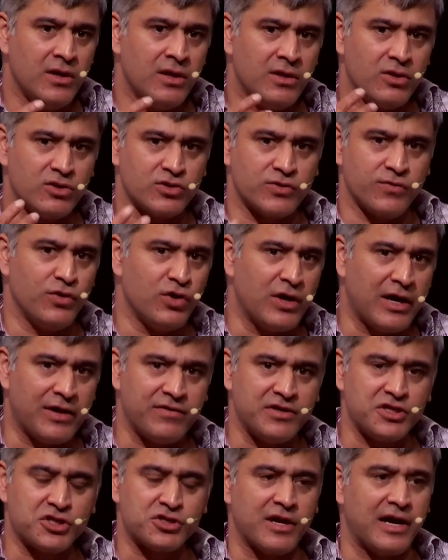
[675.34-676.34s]
those of you who
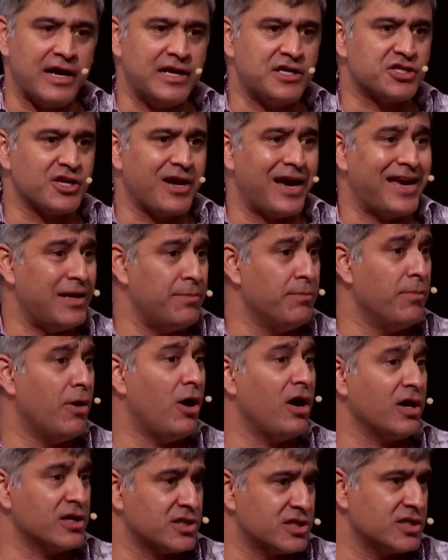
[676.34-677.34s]
haven't tried, try
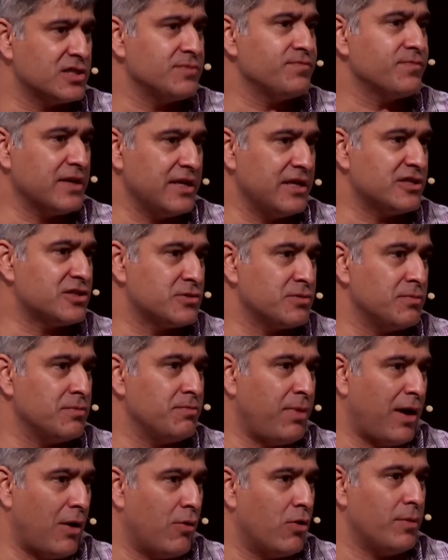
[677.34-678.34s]
Inbox. It's
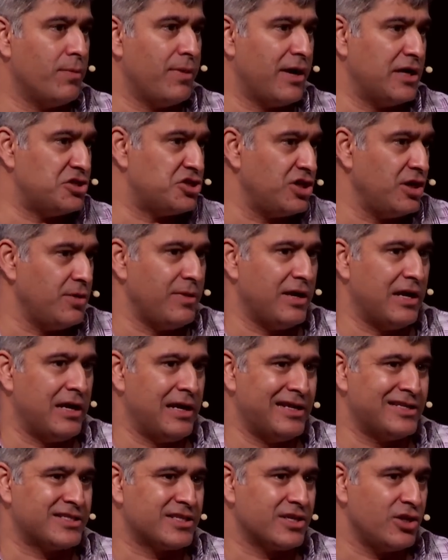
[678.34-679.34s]
powered by Gmail.
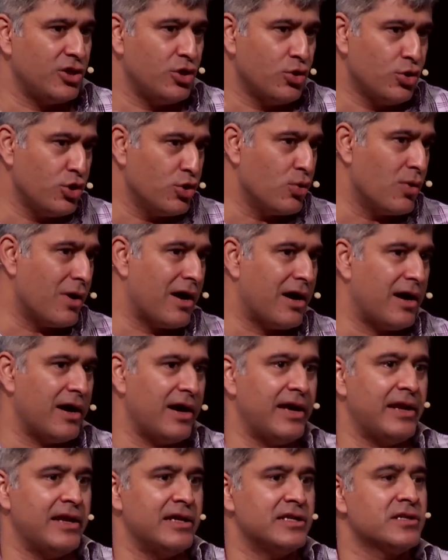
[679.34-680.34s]
It's a new UI,
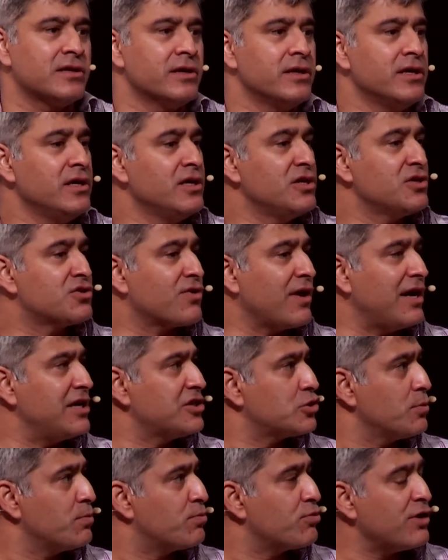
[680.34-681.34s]
and it tries
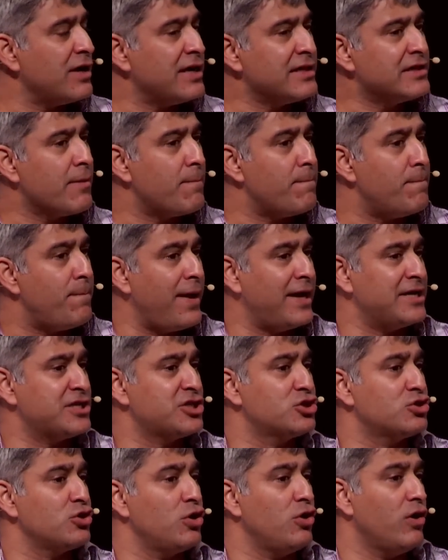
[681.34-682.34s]
to bring the
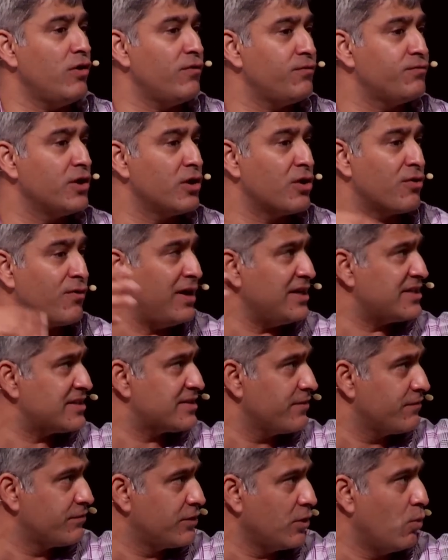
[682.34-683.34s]
best of the rest
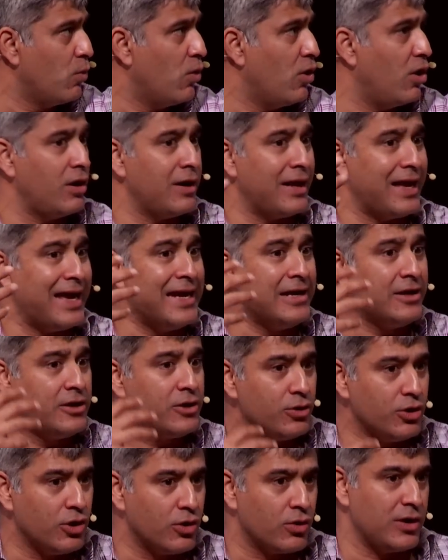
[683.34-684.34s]
of the world into
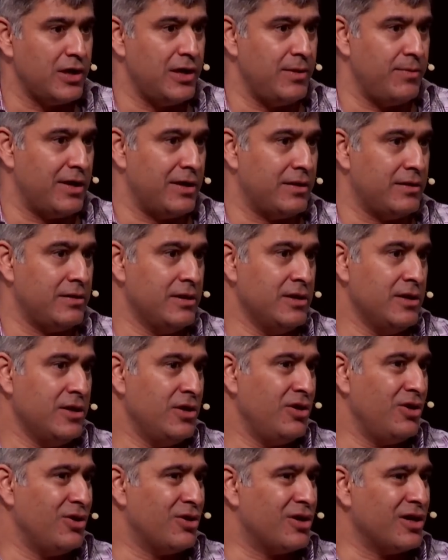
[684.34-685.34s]
your email.
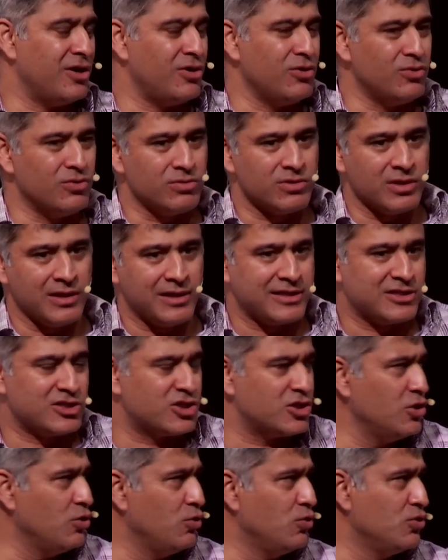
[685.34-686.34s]
You can do like
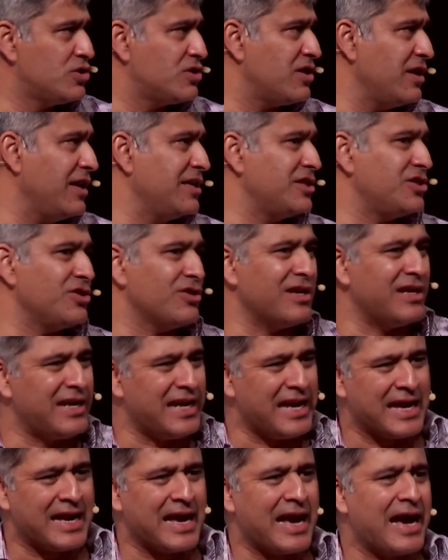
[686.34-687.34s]
snooze things. You can
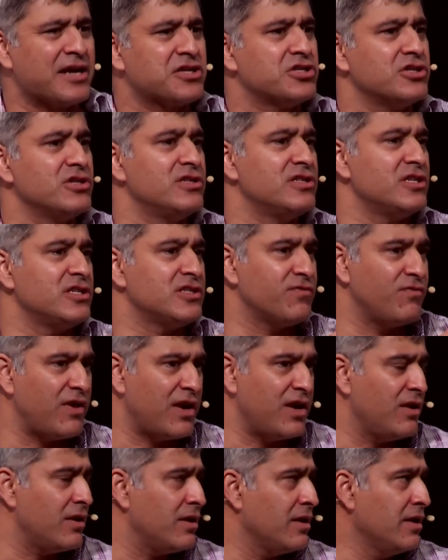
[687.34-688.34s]
take actions. It's
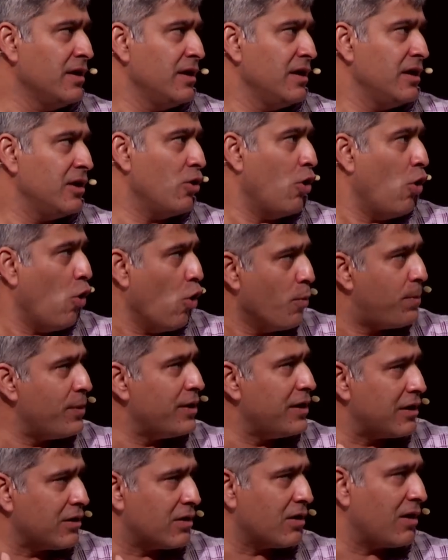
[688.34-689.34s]
very open
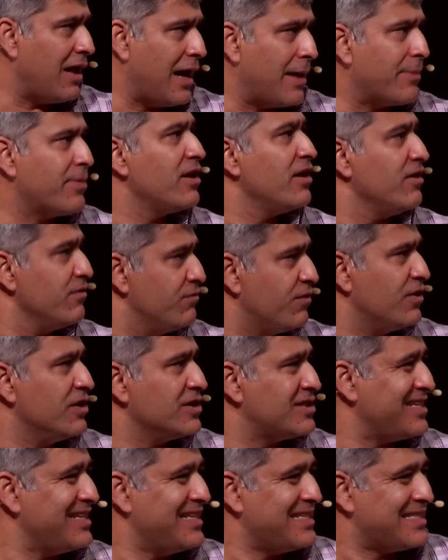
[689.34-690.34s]
and collaborative
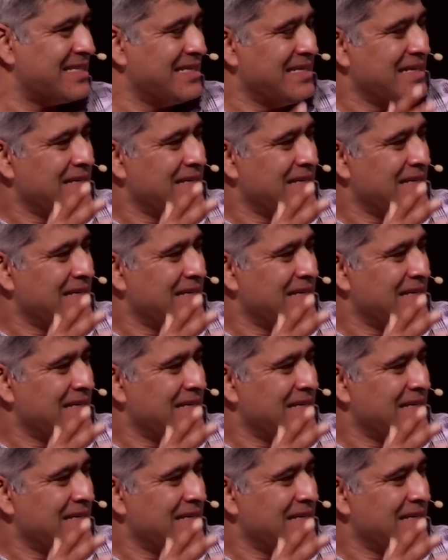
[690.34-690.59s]
versus